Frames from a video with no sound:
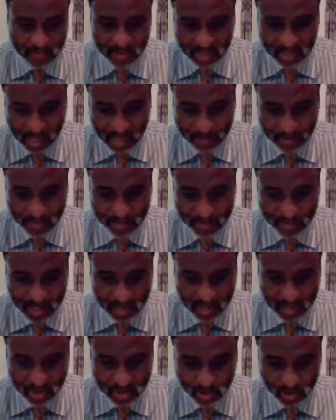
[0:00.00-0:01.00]
tap
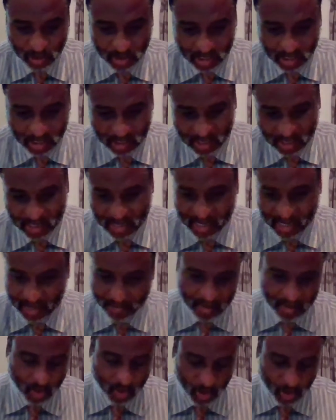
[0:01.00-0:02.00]
in resources that can
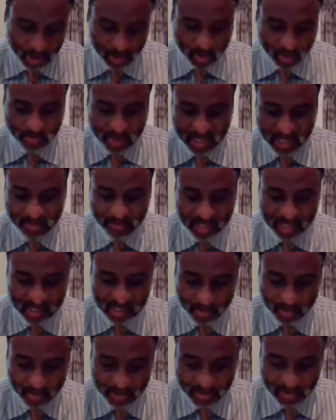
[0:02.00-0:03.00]
help them not just to
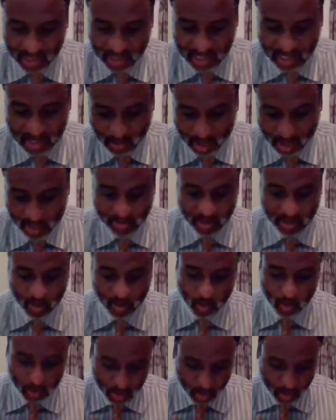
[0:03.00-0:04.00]
build the basic observation
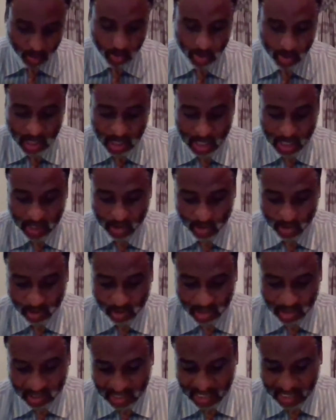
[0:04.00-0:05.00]
networks, but also
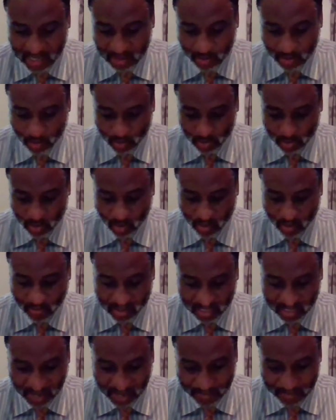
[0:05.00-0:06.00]
to sustain those
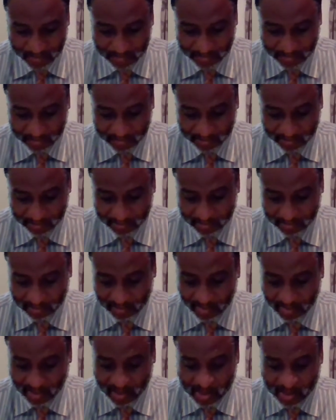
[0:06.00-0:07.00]
over time.
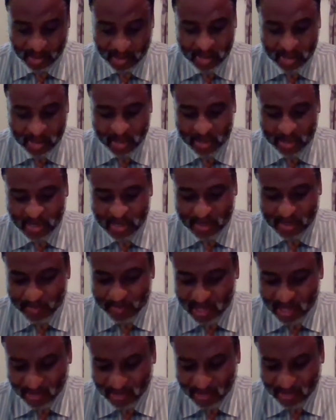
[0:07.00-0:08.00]
Let me
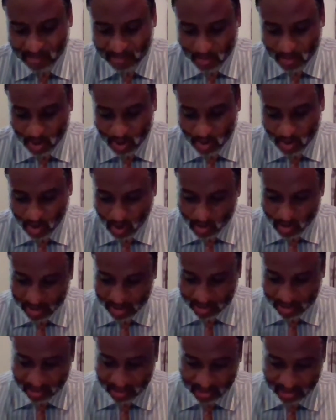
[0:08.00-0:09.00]
give a few more
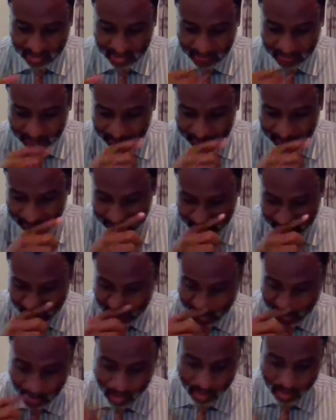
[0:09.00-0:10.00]
comments
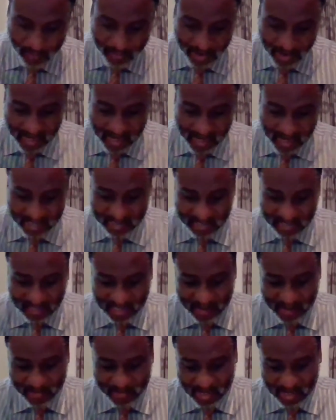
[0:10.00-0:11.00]
on financing
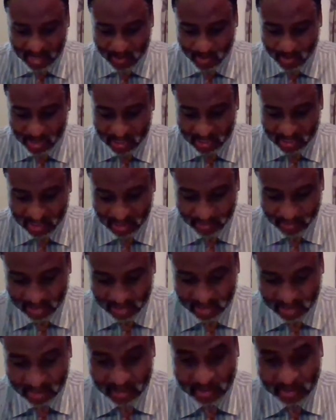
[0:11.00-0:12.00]
climate and weather
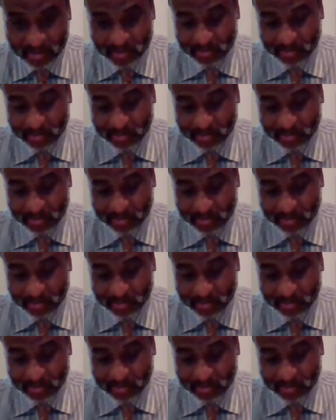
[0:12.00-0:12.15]
services.